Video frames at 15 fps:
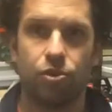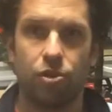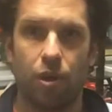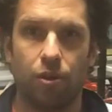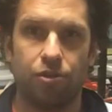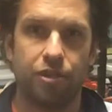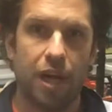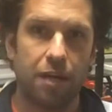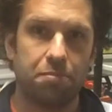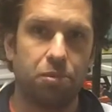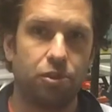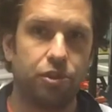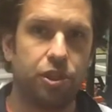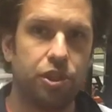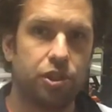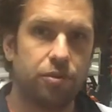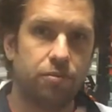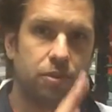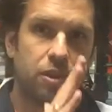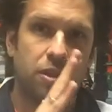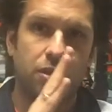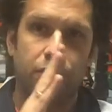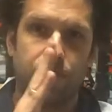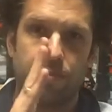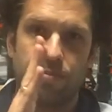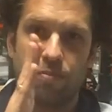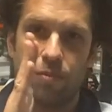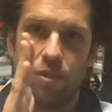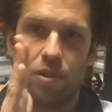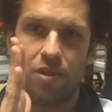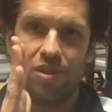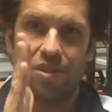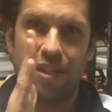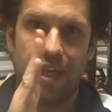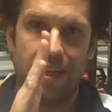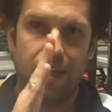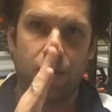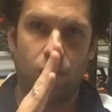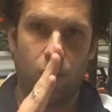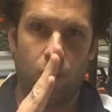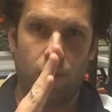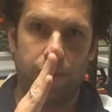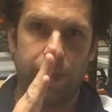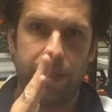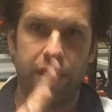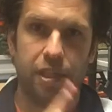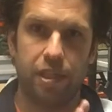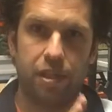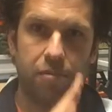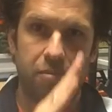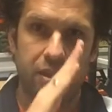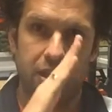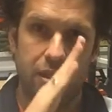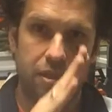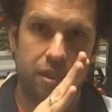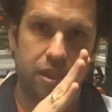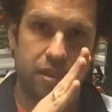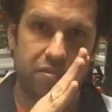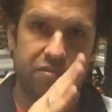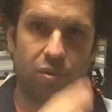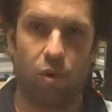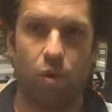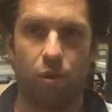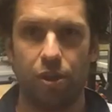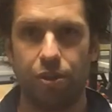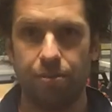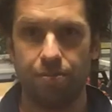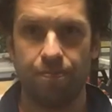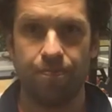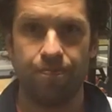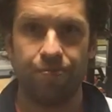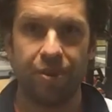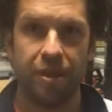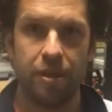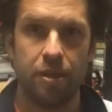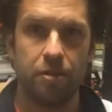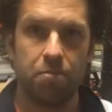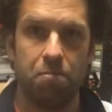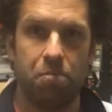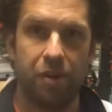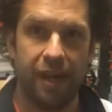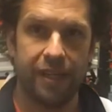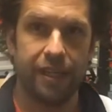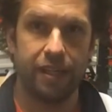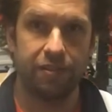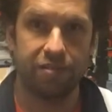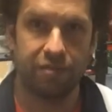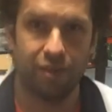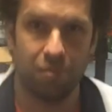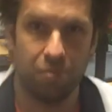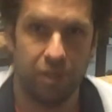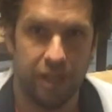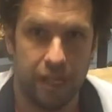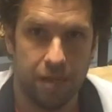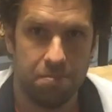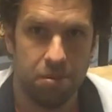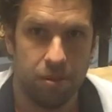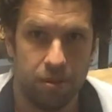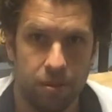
So start position, standing already a little bit leaned forward, breaking from the hip